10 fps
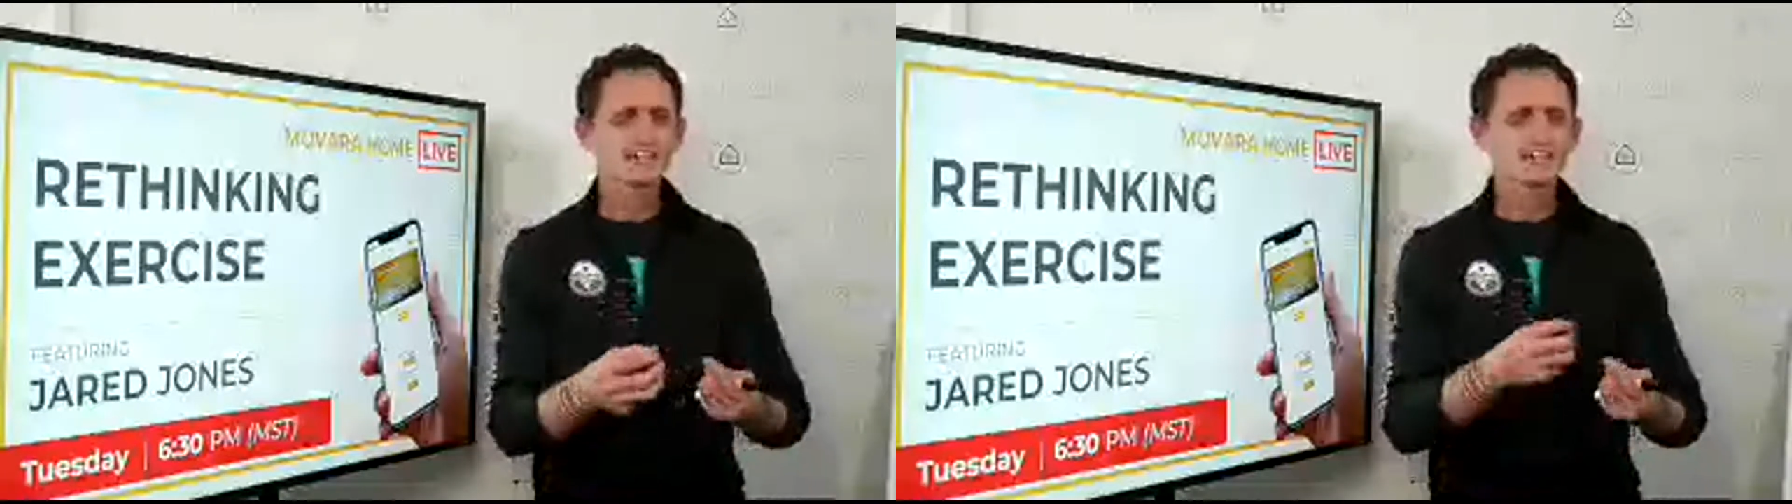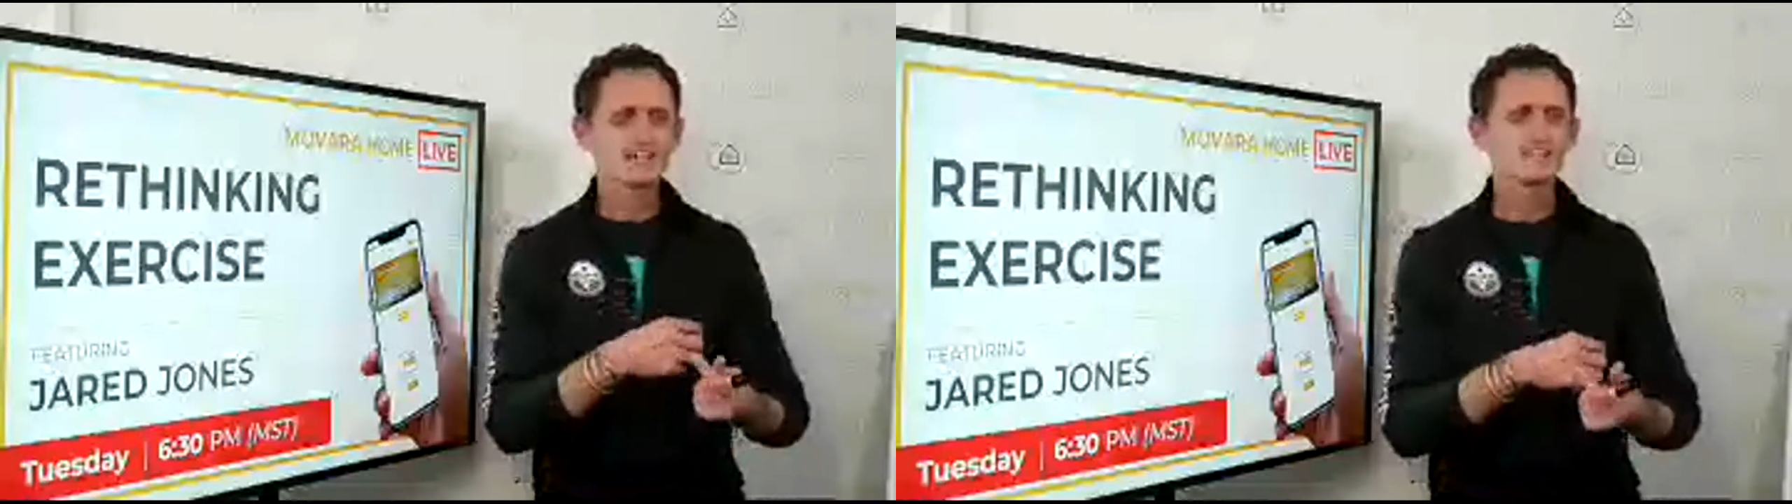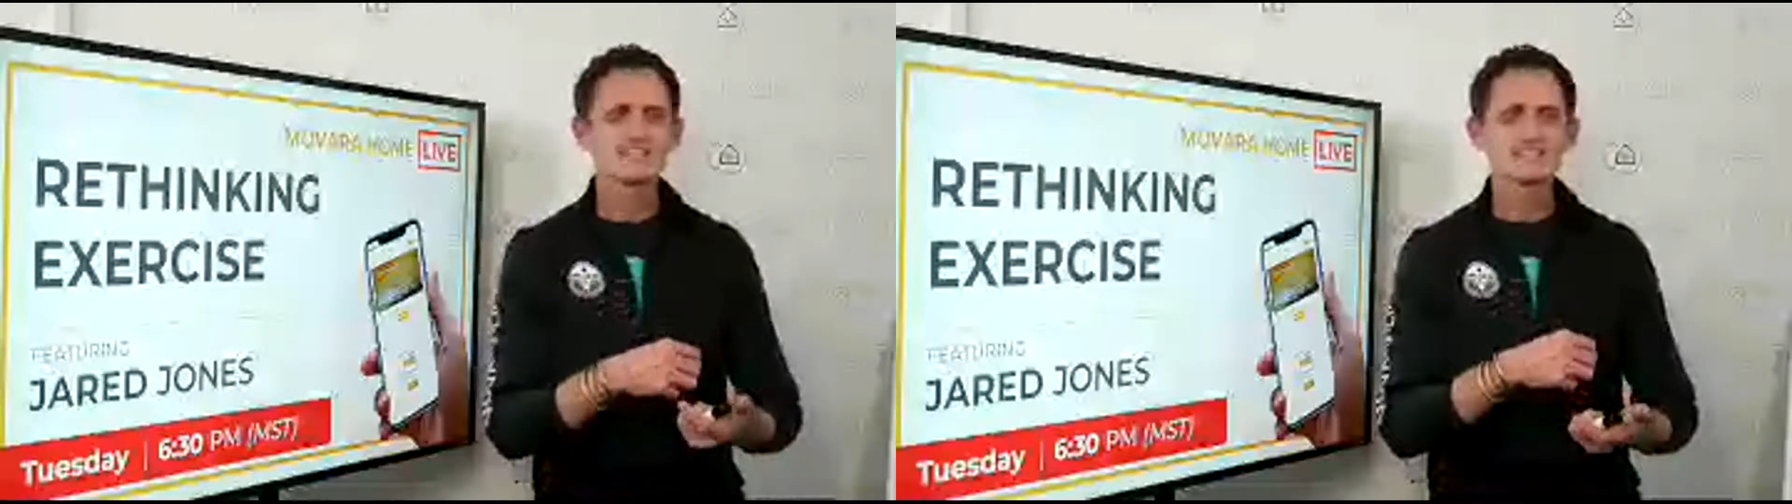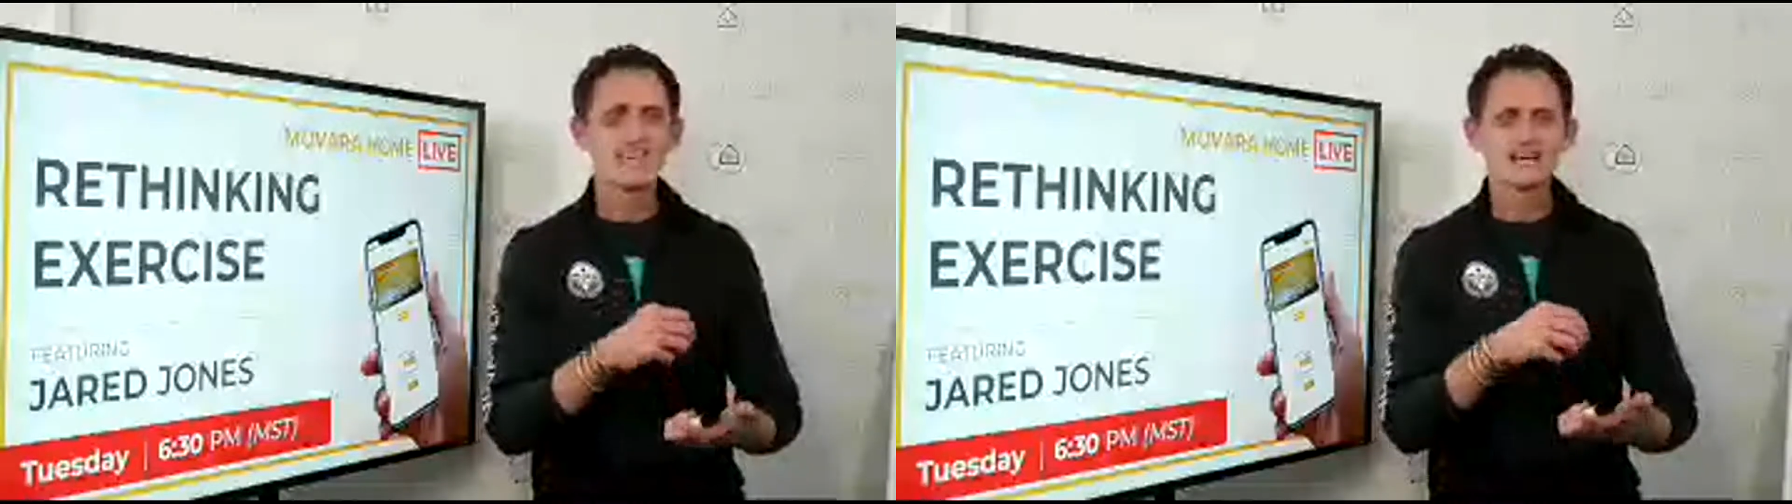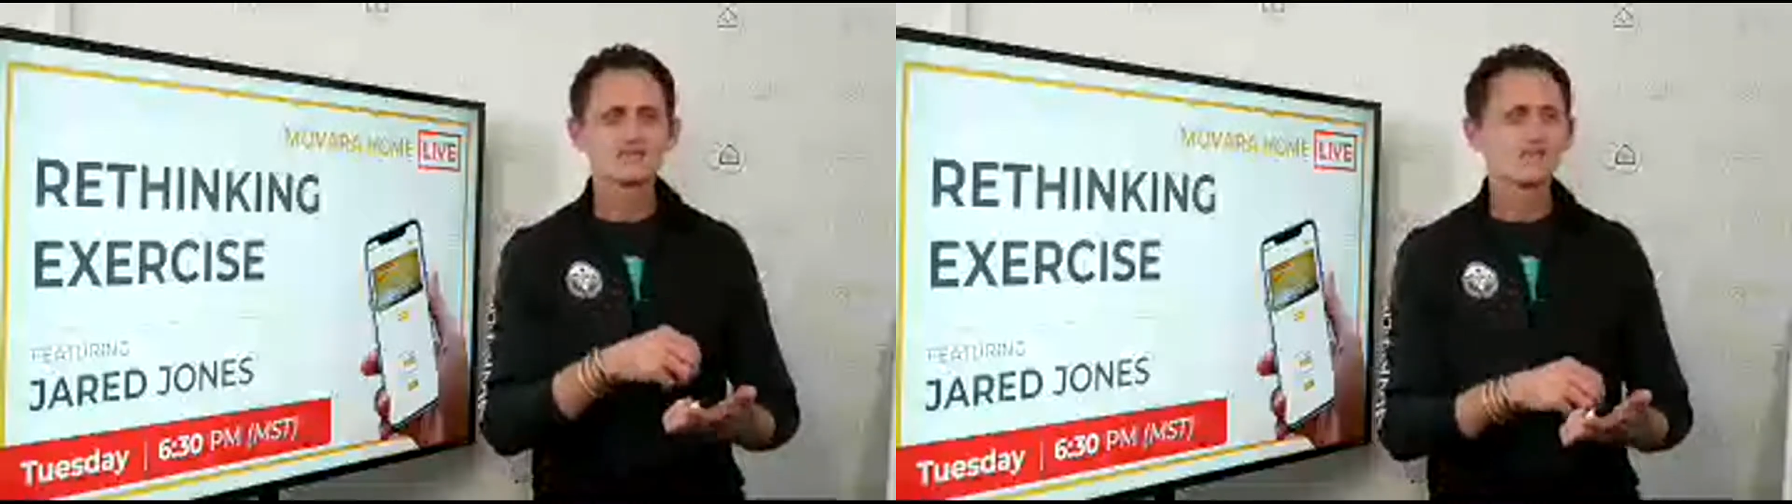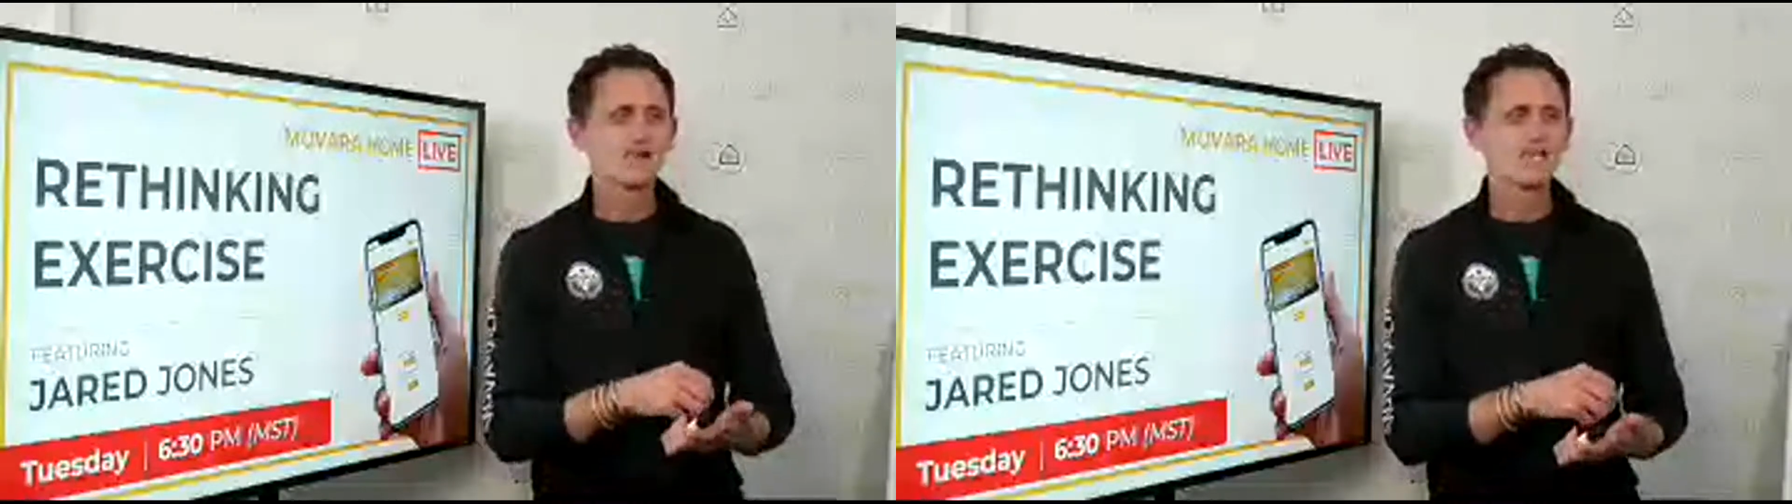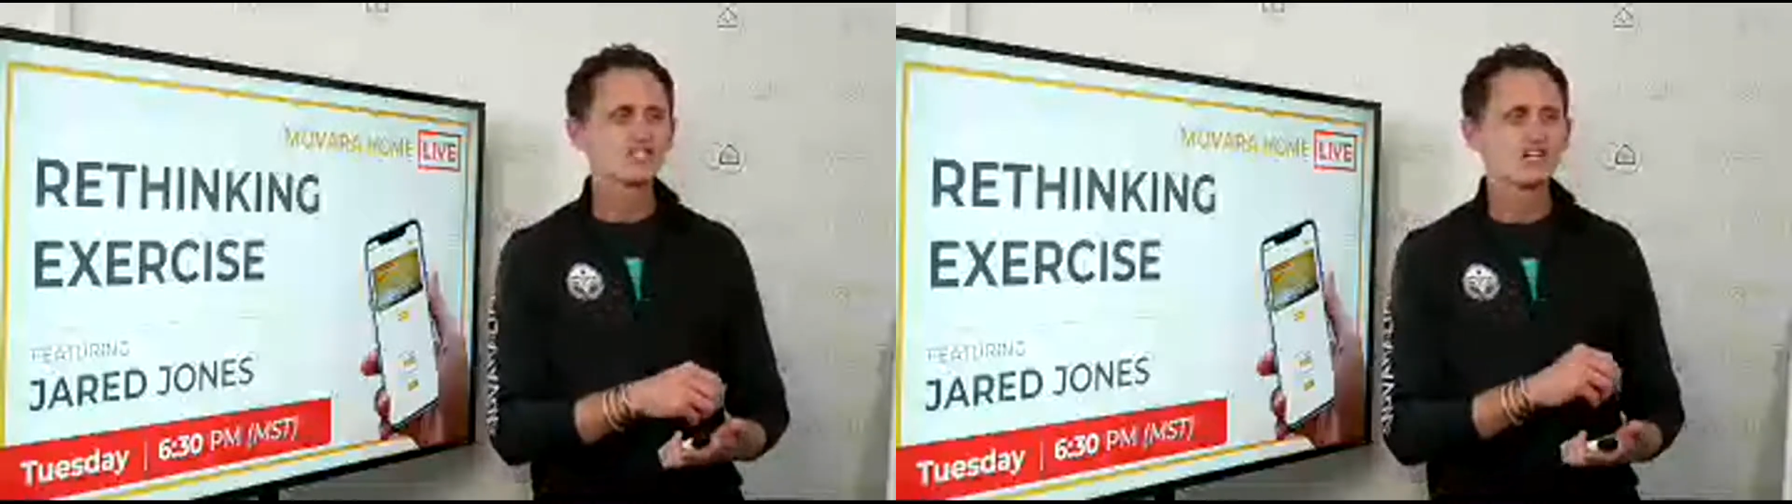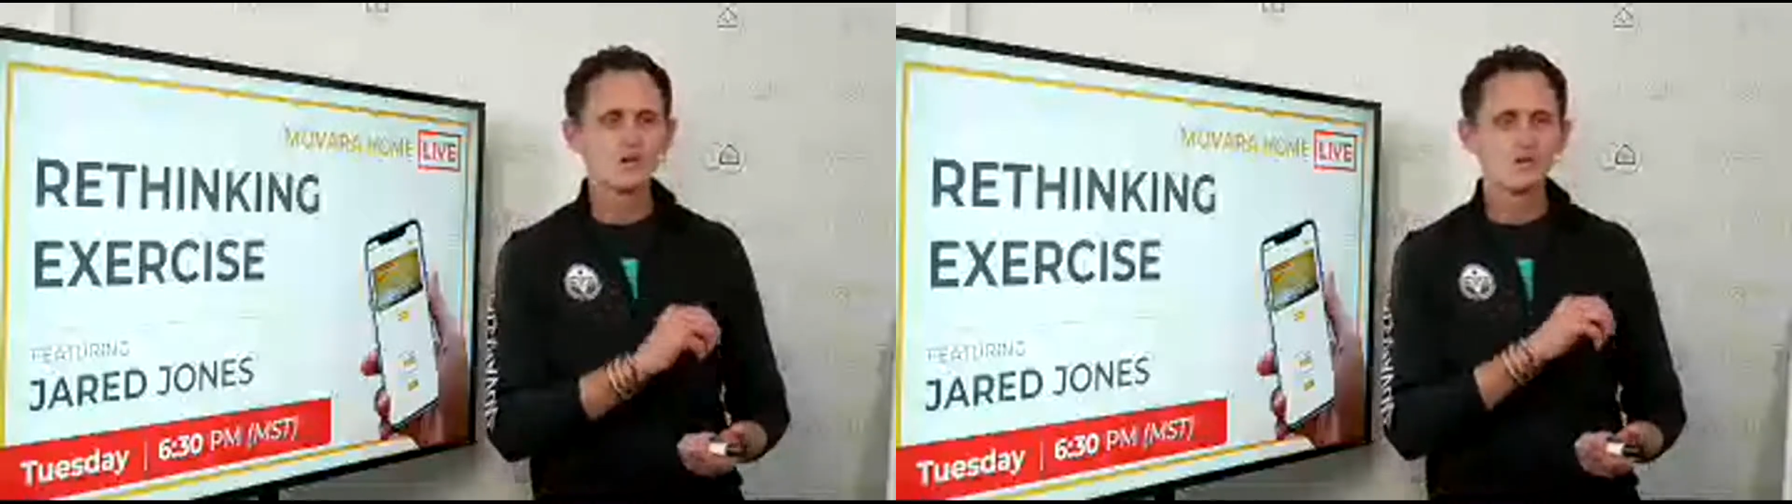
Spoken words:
gives us that information on